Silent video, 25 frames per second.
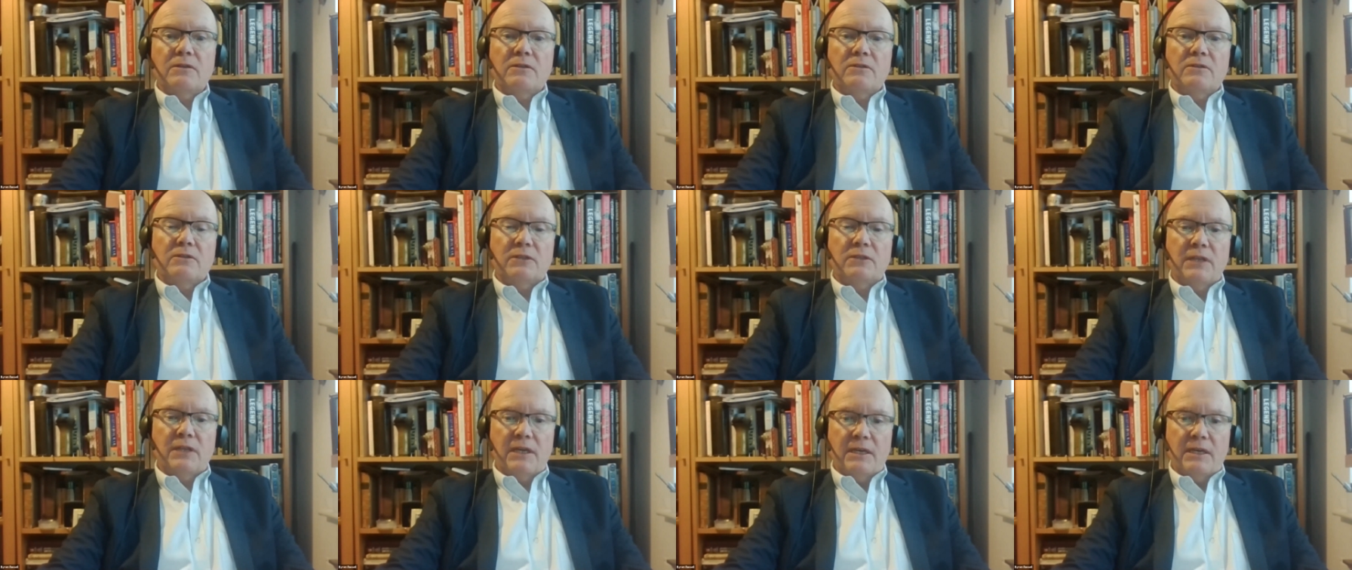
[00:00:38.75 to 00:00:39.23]

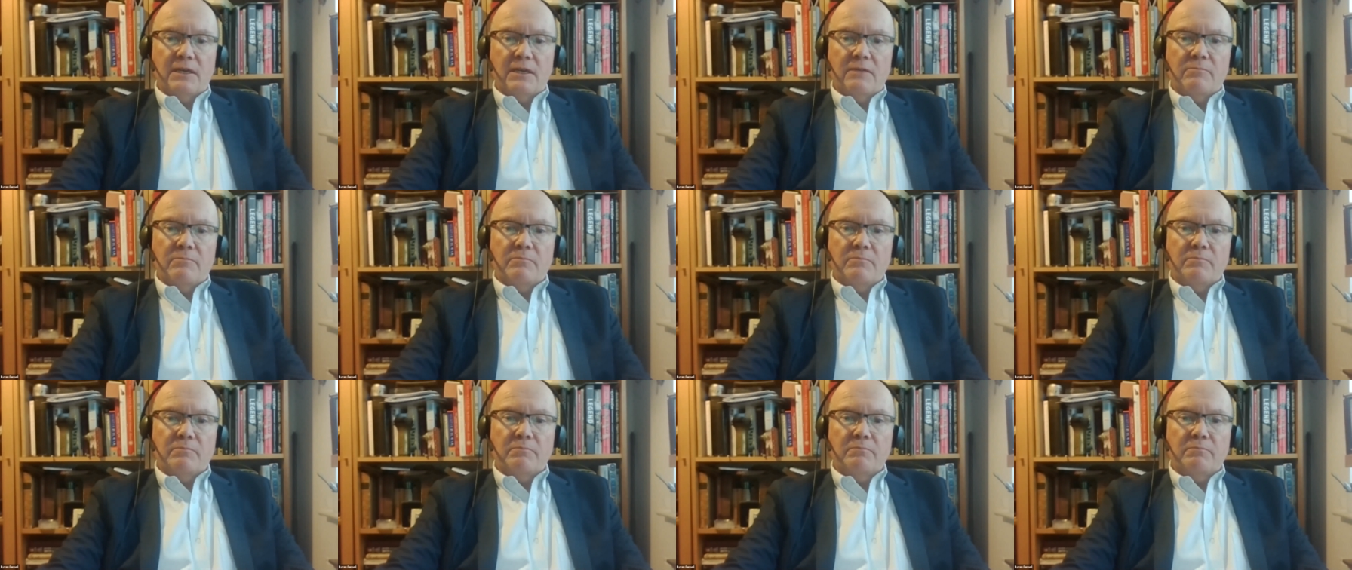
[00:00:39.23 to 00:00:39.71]
Today,
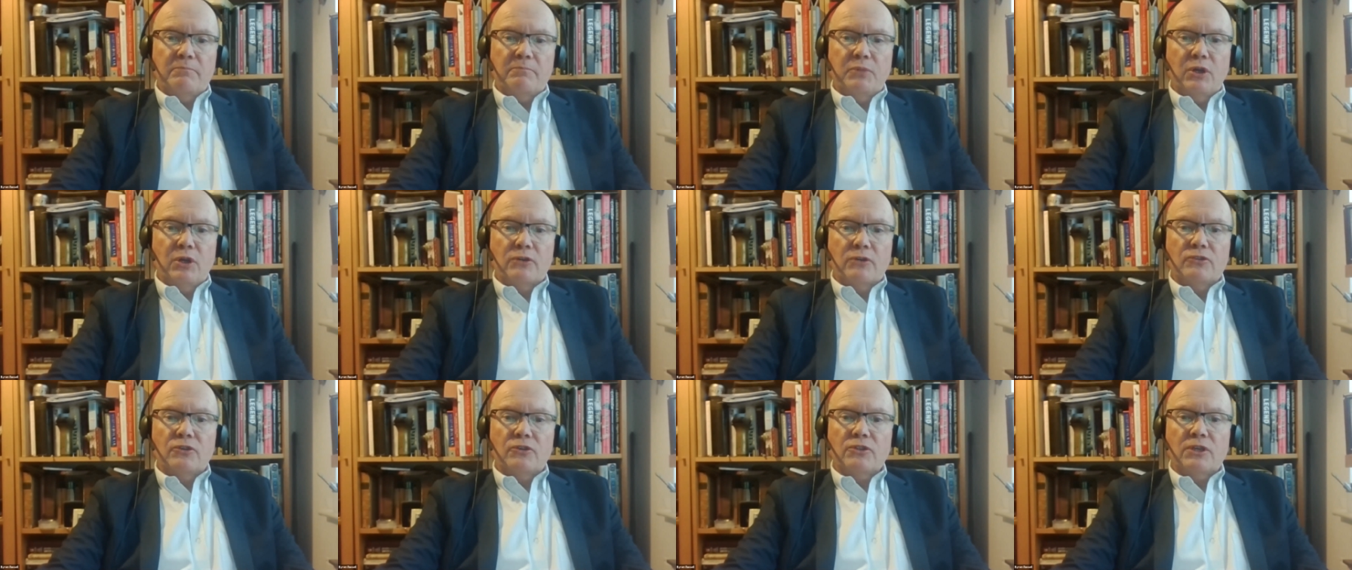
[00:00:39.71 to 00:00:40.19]

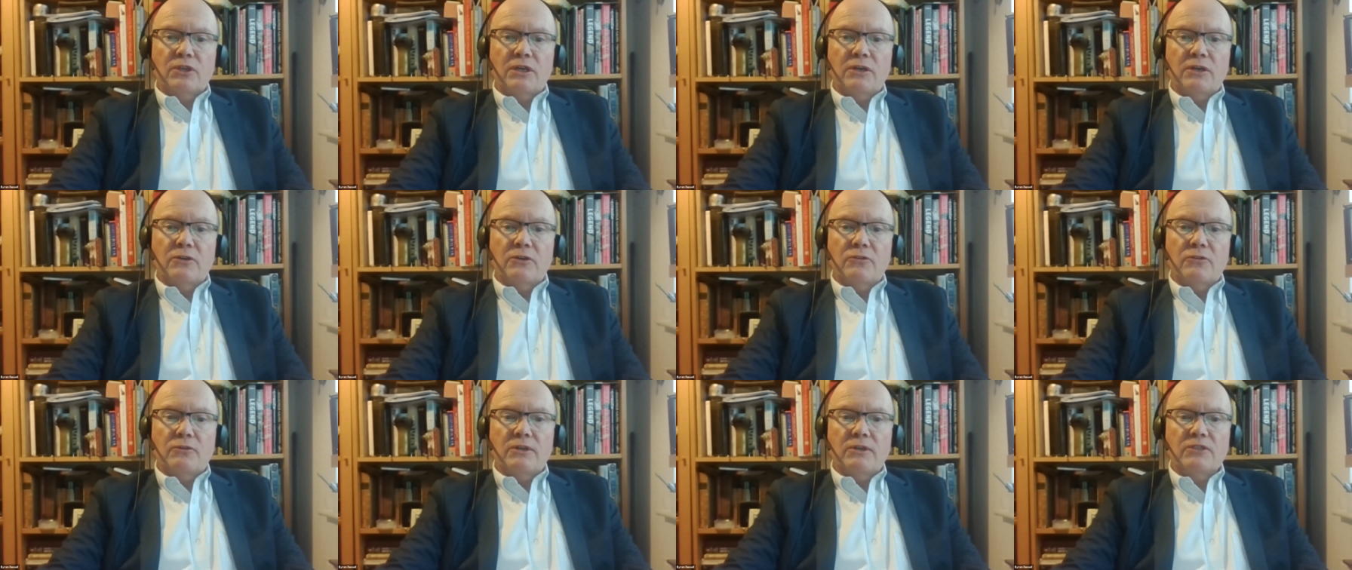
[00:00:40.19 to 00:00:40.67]

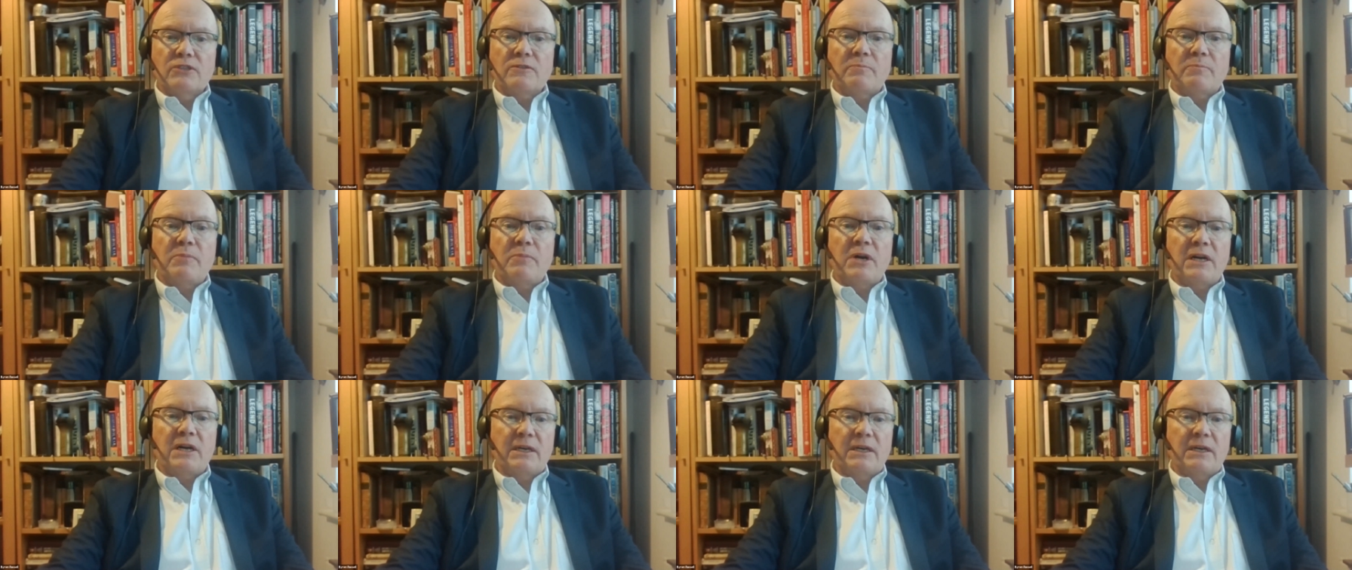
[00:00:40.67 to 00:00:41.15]
Block.co is a
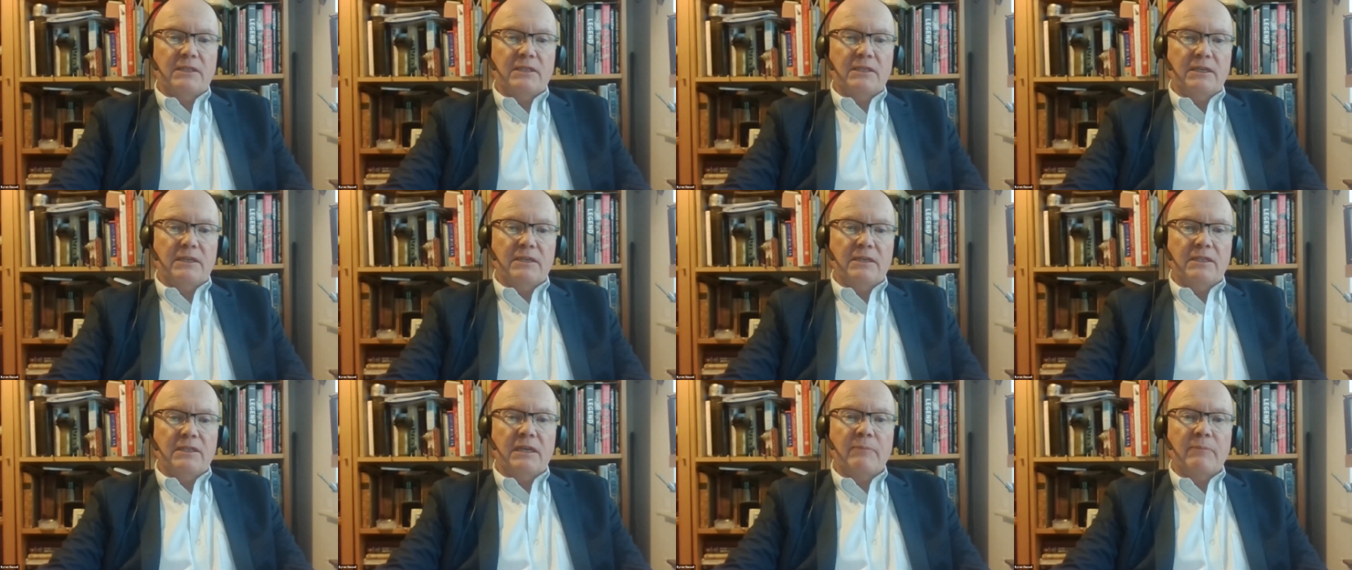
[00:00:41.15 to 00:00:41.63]

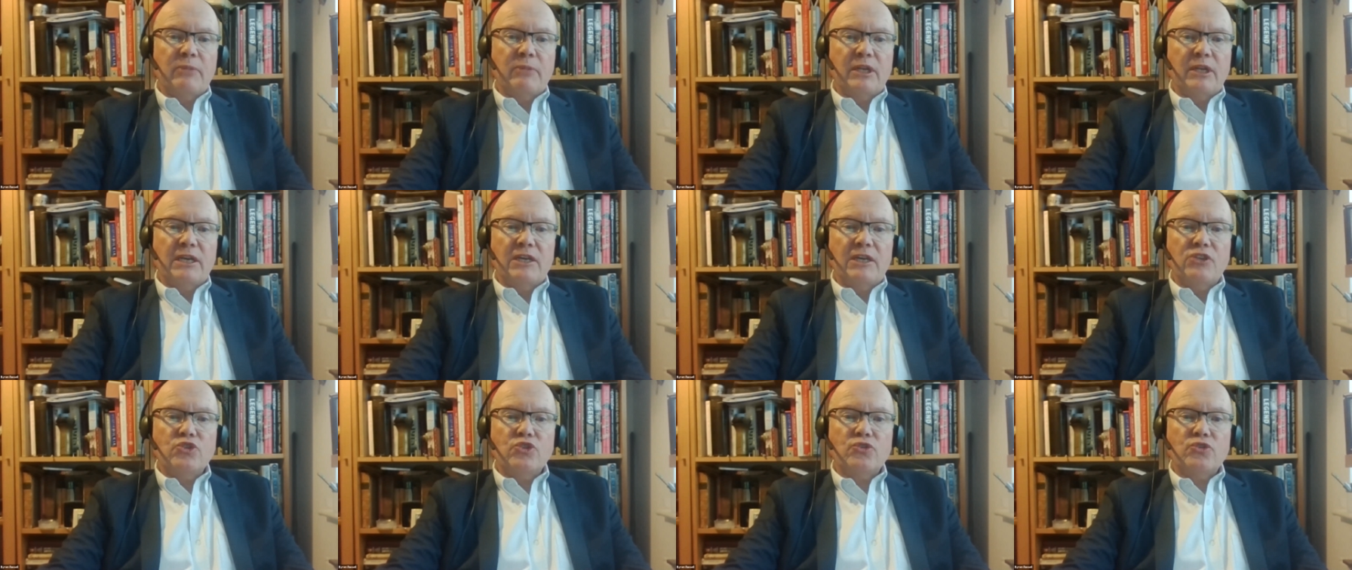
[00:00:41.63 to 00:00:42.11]
pioneer in
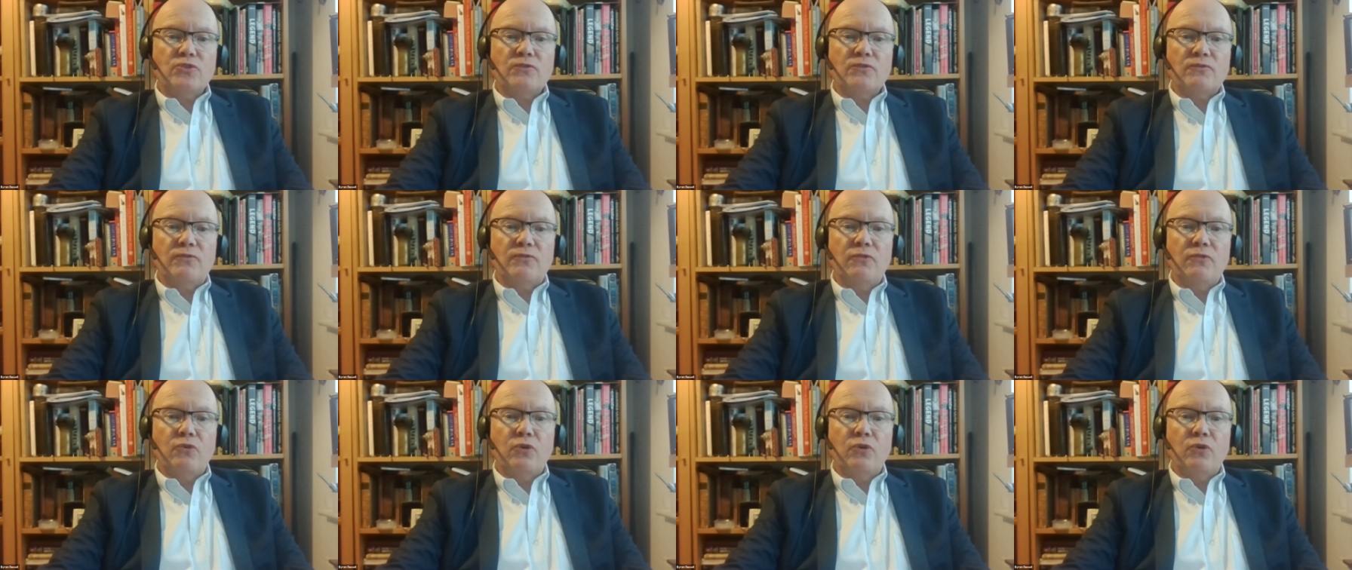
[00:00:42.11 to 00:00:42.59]
application
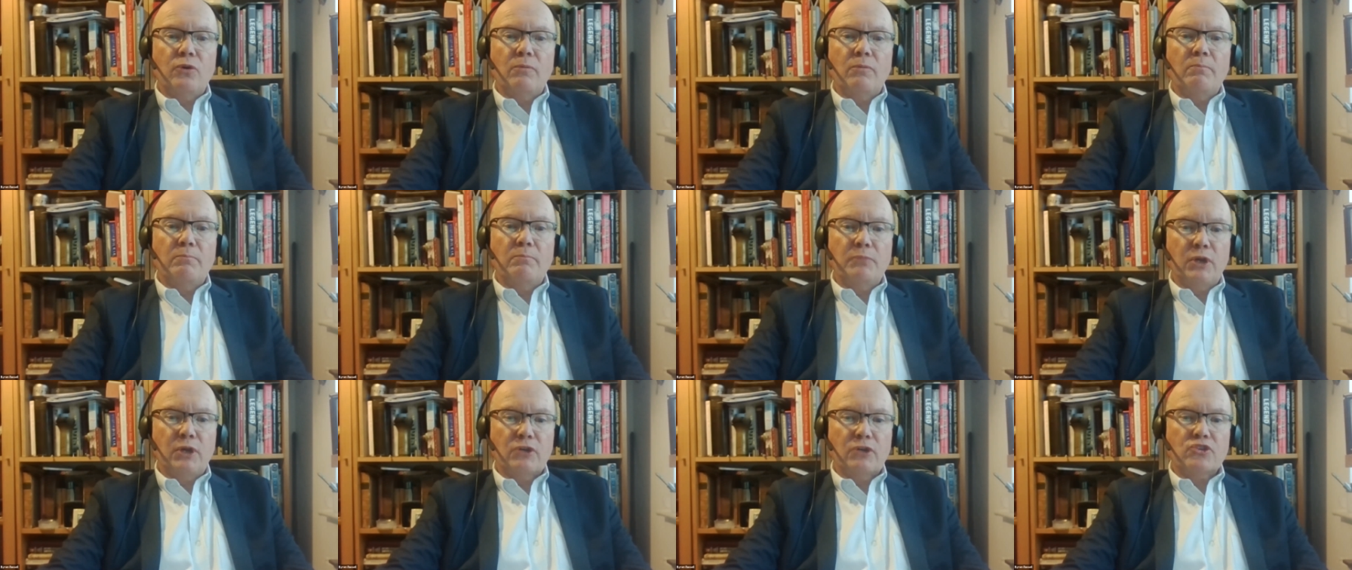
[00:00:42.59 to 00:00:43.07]
for
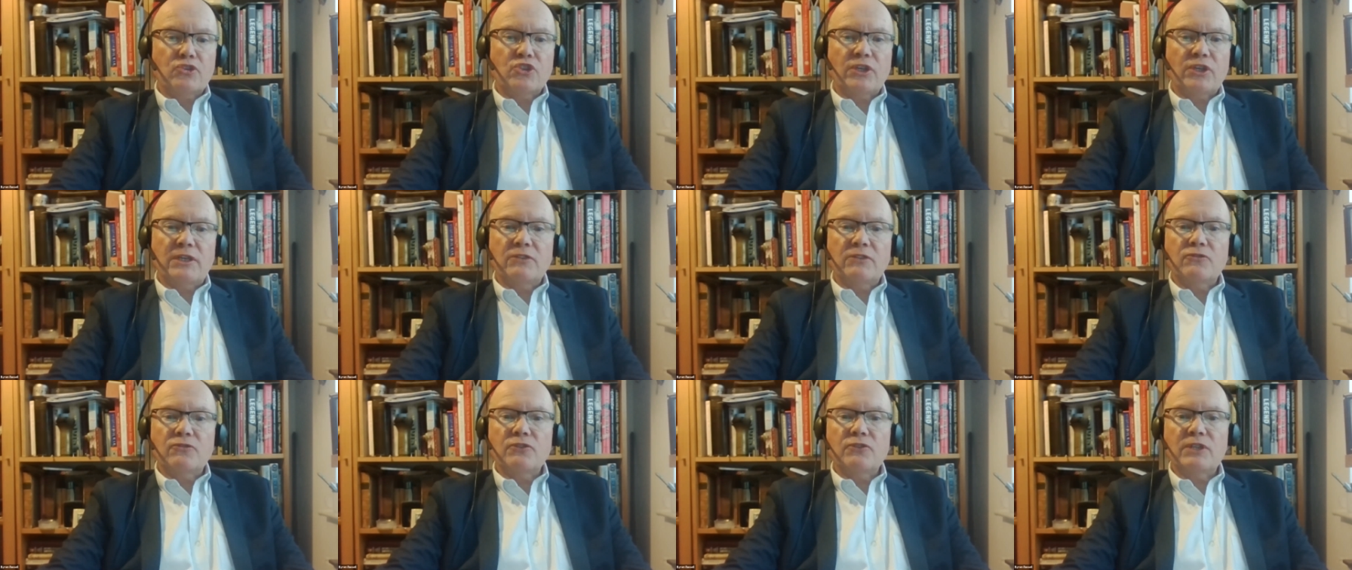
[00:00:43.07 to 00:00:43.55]

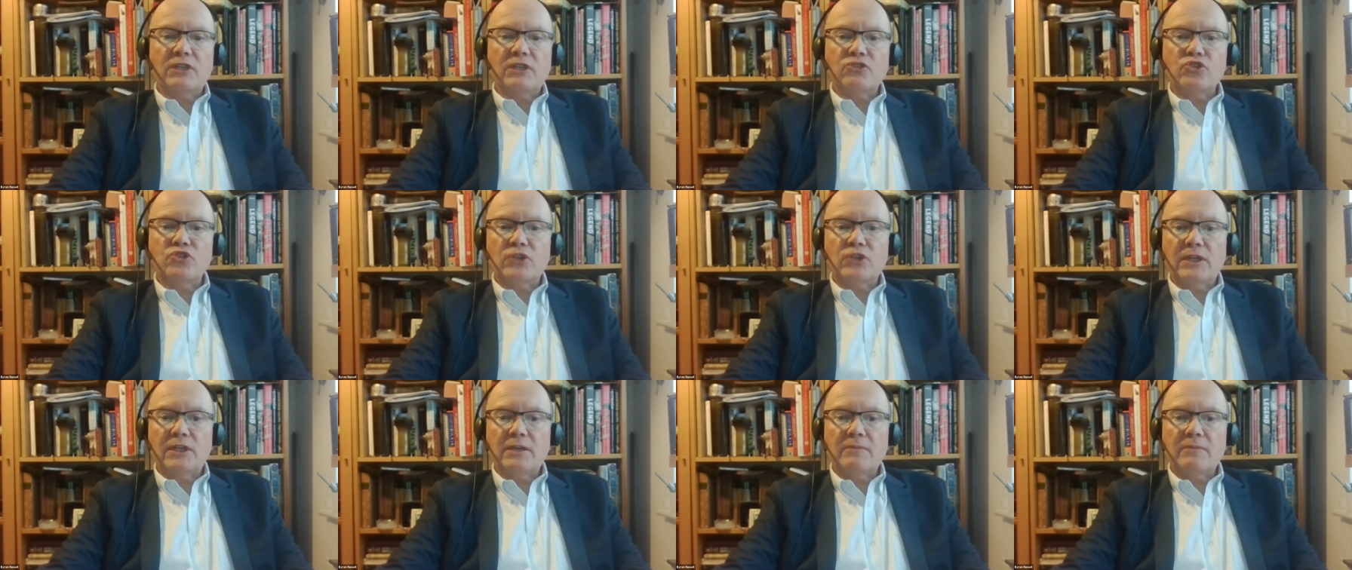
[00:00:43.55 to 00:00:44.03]
blockchain
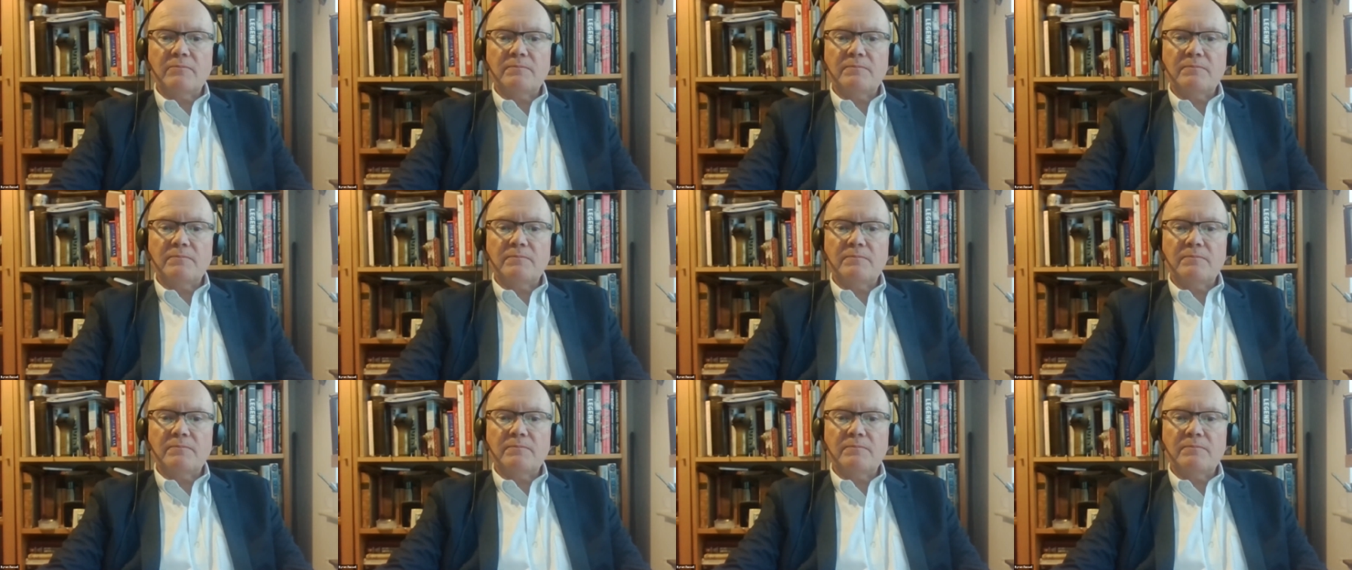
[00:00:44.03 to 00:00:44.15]
credentialing.